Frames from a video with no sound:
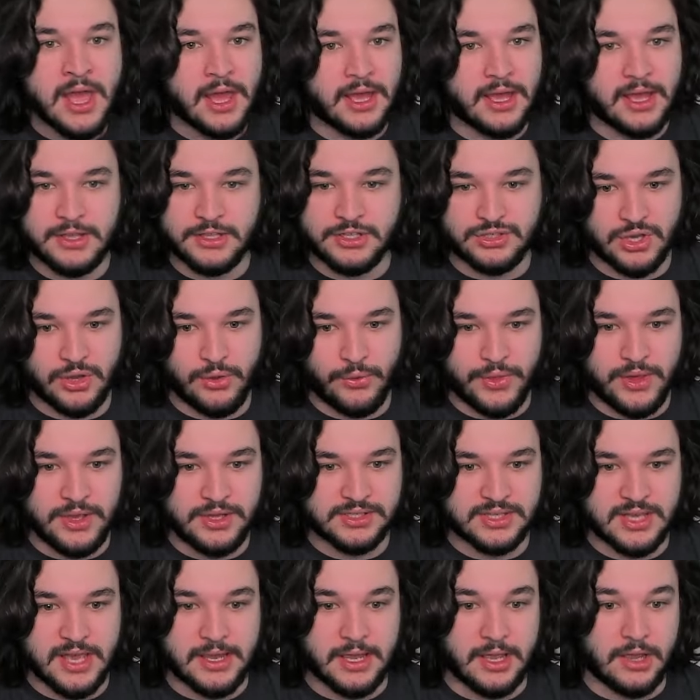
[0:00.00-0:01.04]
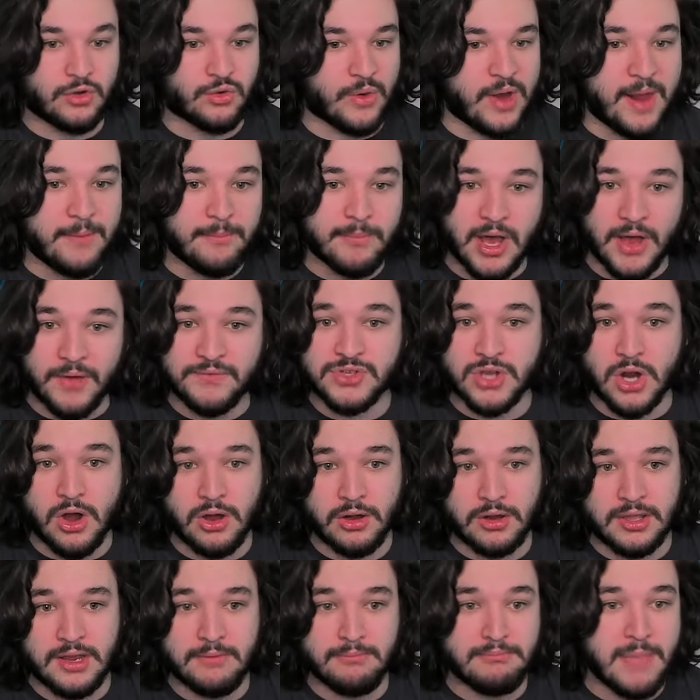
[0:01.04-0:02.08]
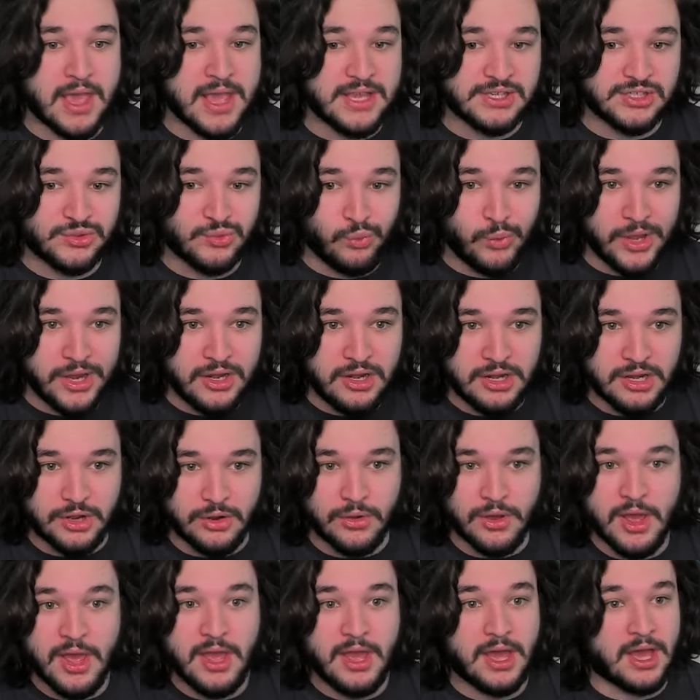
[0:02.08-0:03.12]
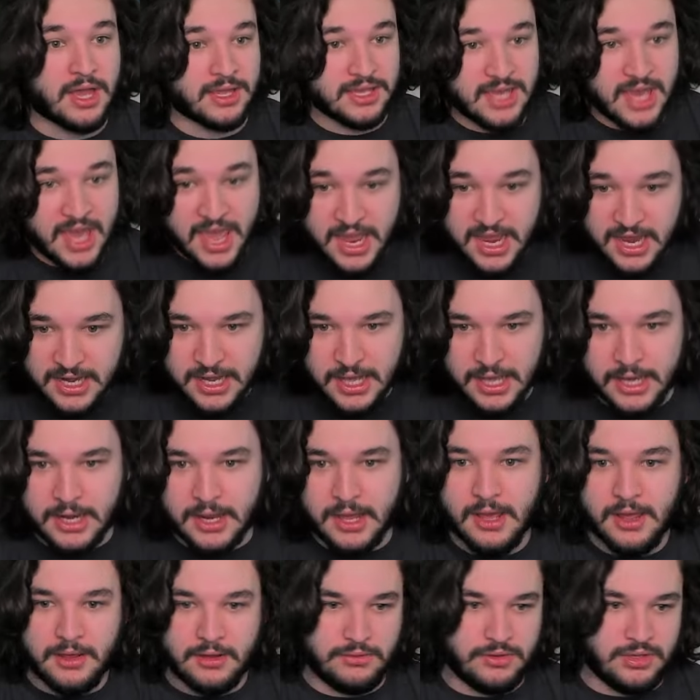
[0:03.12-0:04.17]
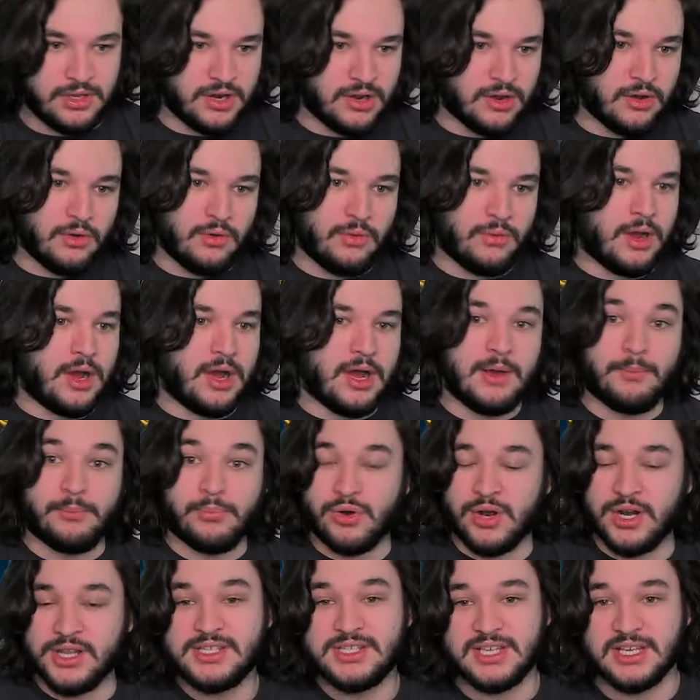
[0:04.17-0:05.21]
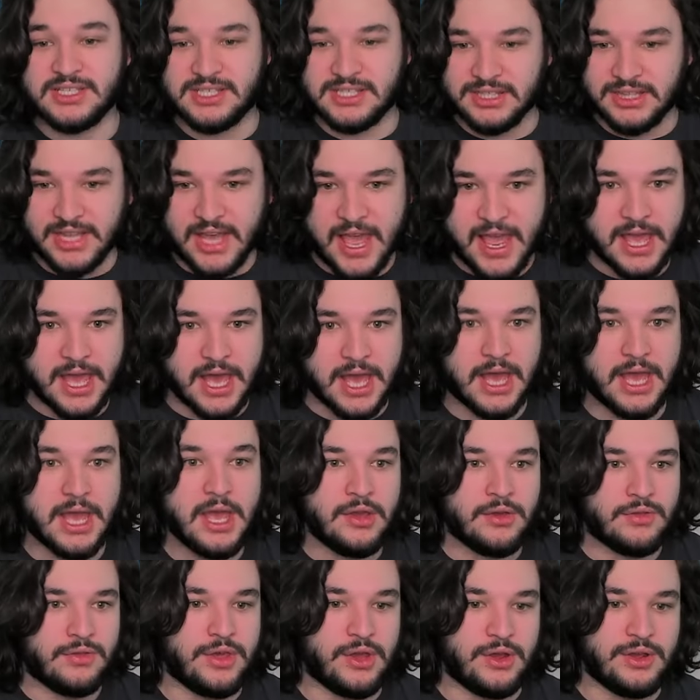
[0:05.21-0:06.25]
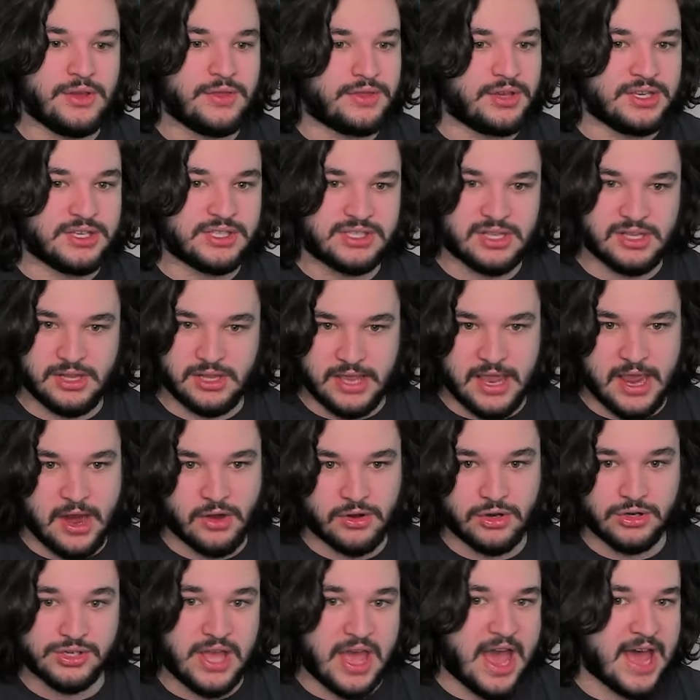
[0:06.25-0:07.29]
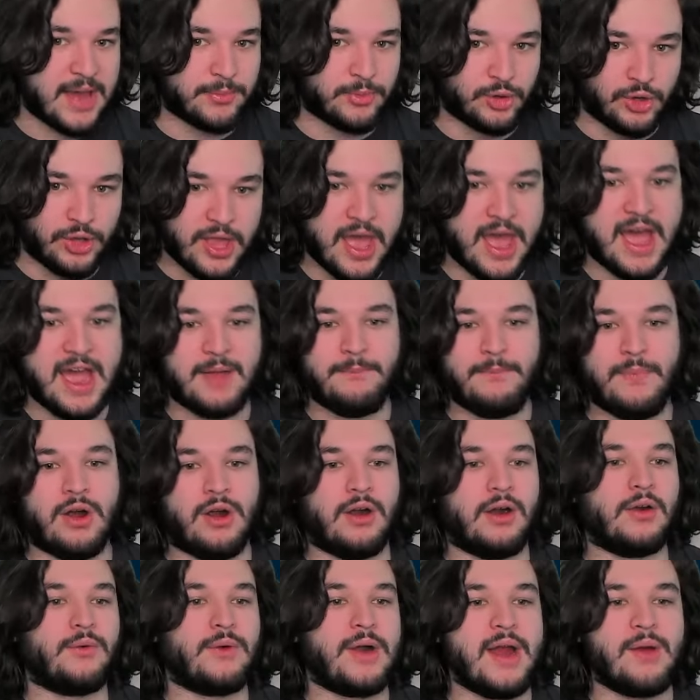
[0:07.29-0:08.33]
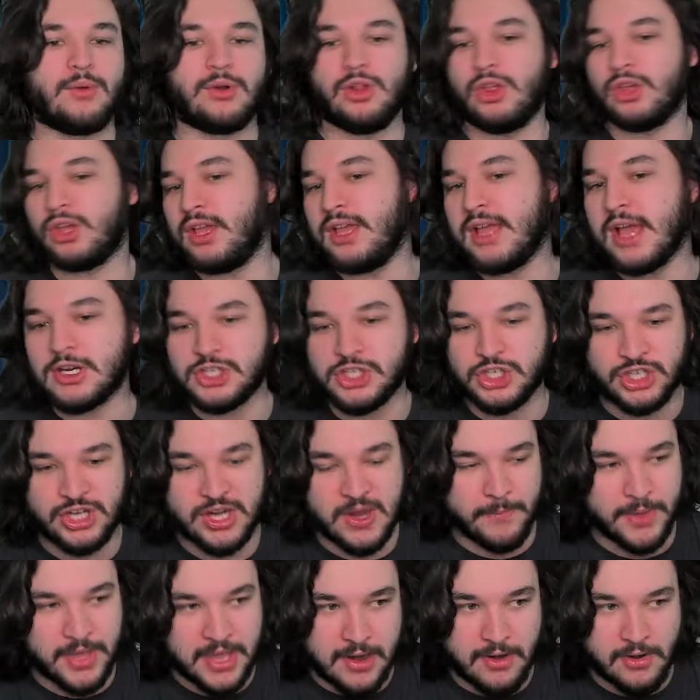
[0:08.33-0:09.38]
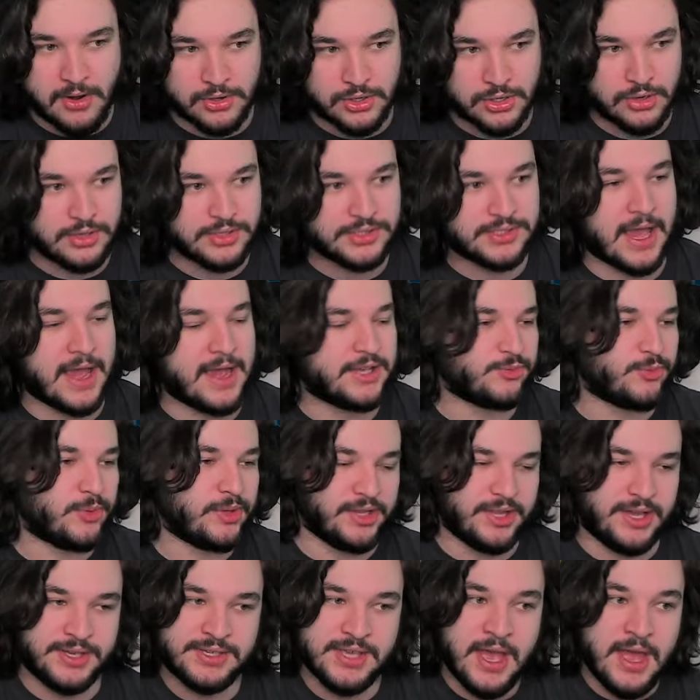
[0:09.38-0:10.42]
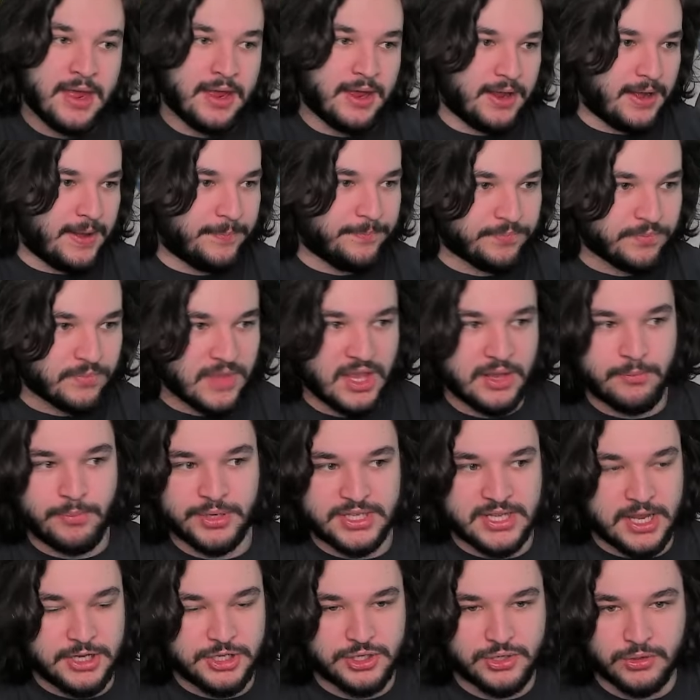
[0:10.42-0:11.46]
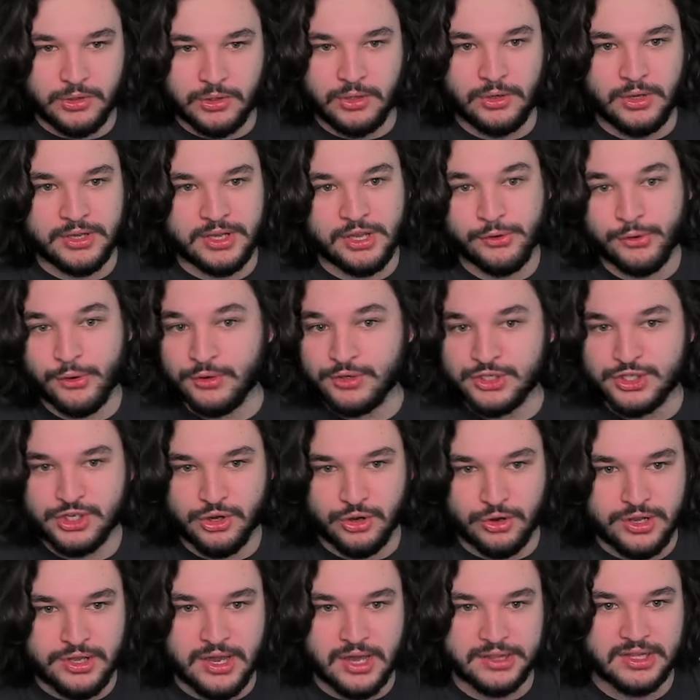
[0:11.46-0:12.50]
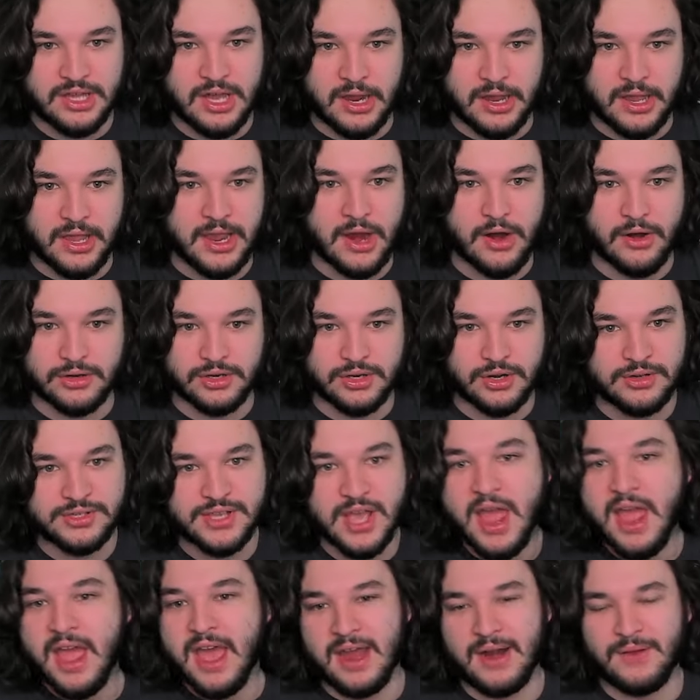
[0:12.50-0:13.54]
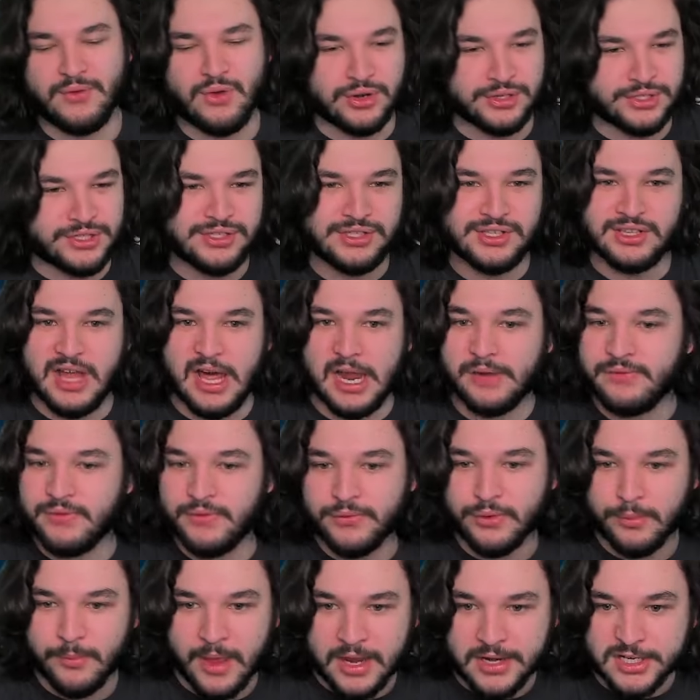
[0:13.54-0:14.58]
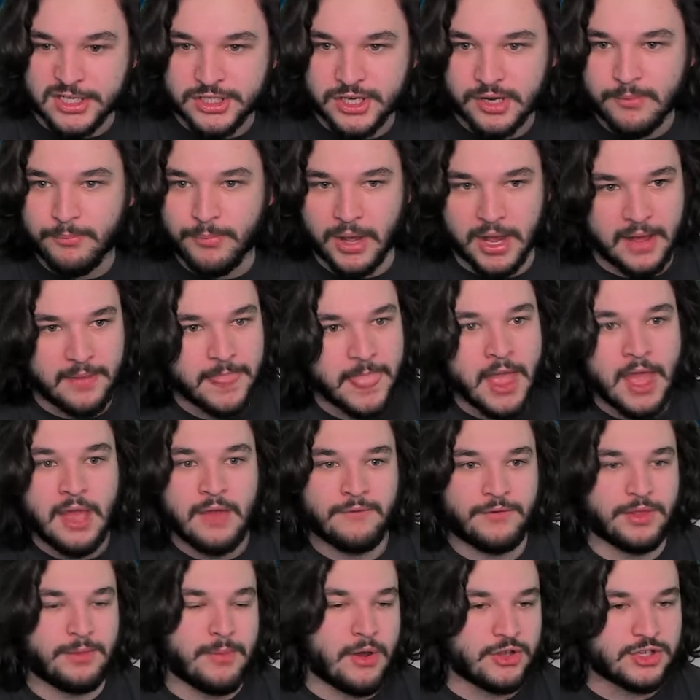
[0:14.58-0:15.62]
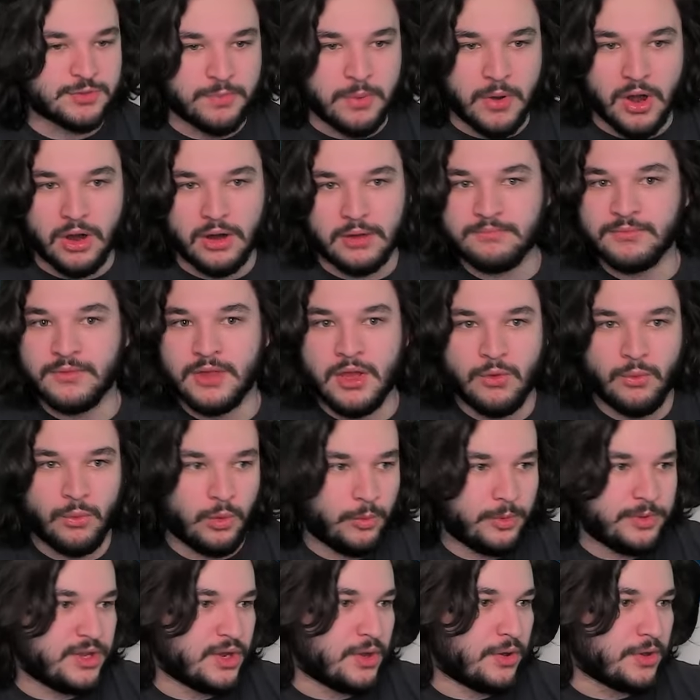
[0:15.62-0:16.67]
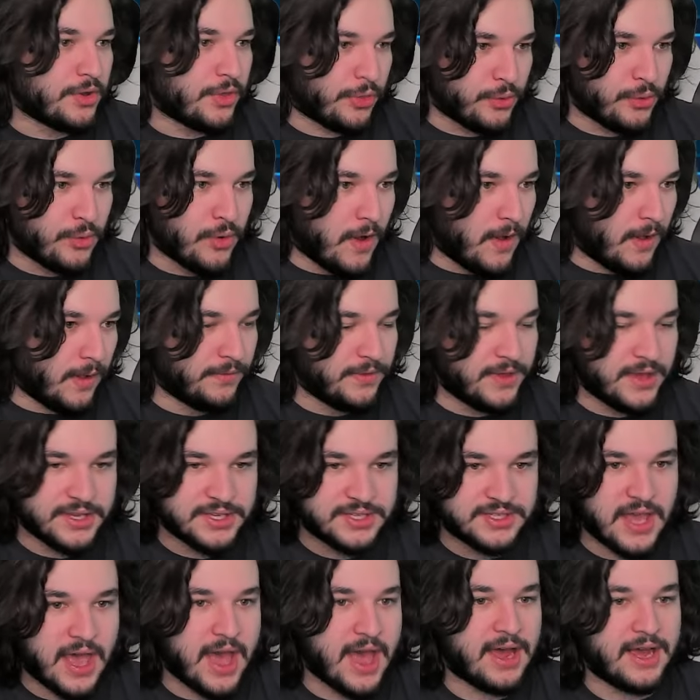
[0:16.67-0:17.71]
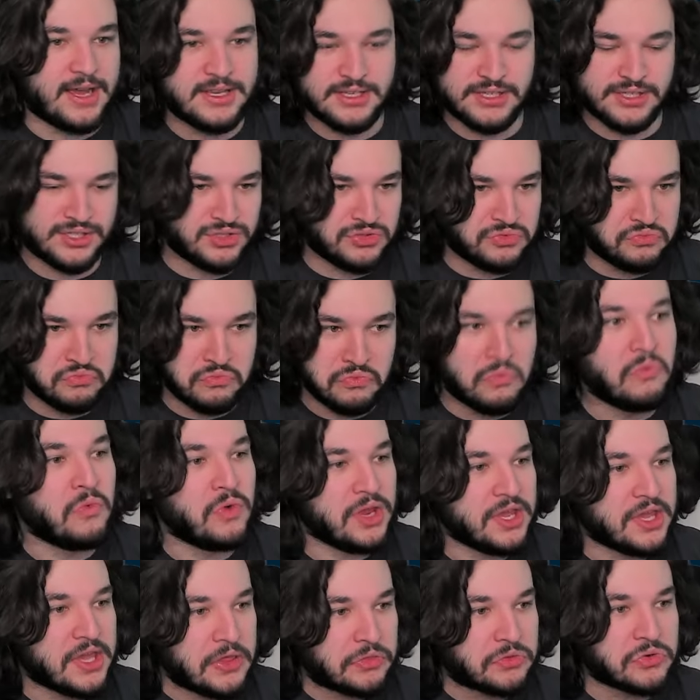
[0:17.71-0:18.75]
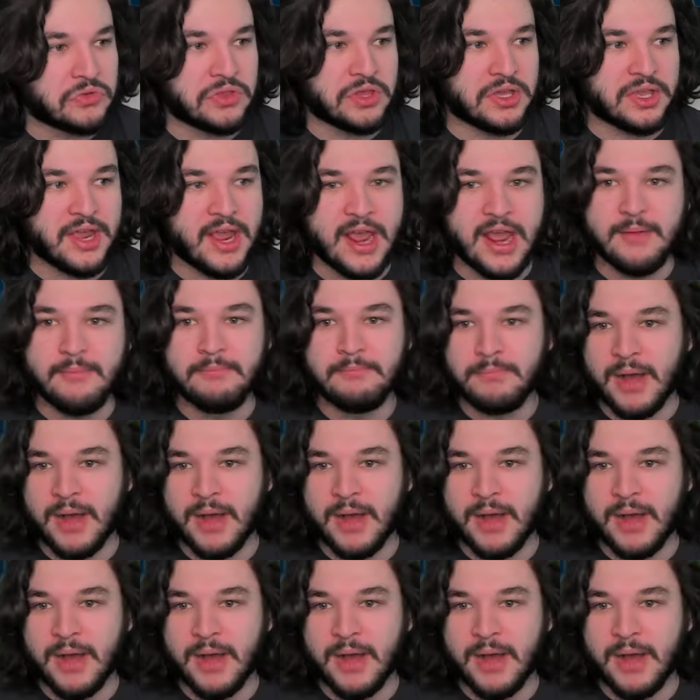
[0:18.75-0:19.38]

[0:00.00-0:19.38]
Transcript: And so things like Grand Moff Tarkin, Mace Windu, uh, Kanan, you know, uh, Princess Leia, the, these are the characters, Admiral Ackbar, right? We're looking at ship characters as well as um, potential Hero's Journey unlock characters. And of course, this is a lot of information, but for the most part, we'll be going through all of this as we get through the game.